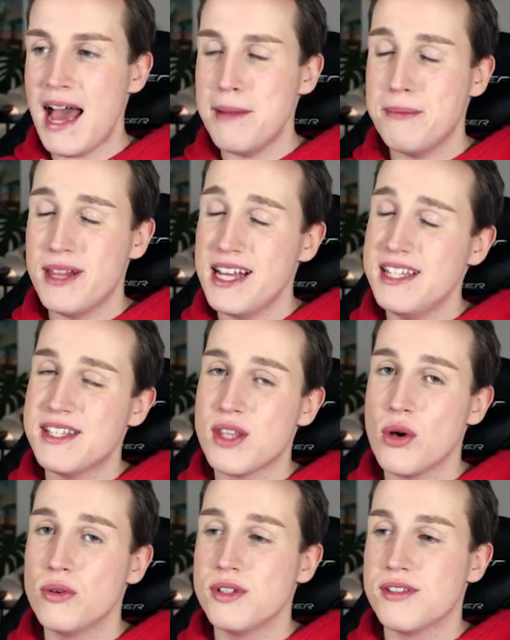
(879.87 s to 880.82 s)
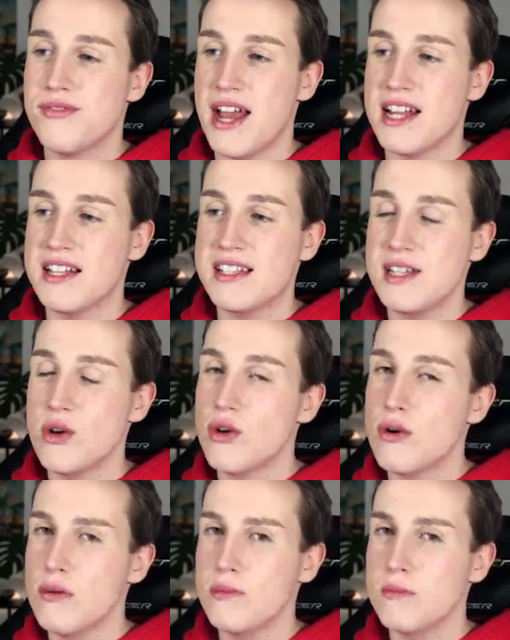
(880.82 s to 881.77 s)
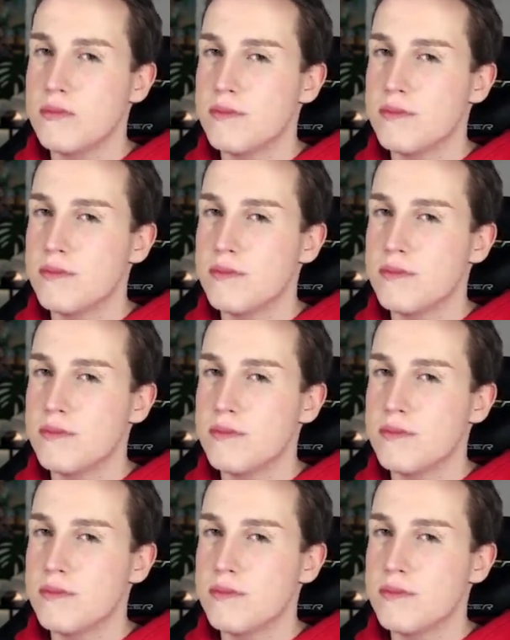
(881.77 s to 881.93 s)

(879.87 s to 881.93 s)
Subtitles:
I placed those fancier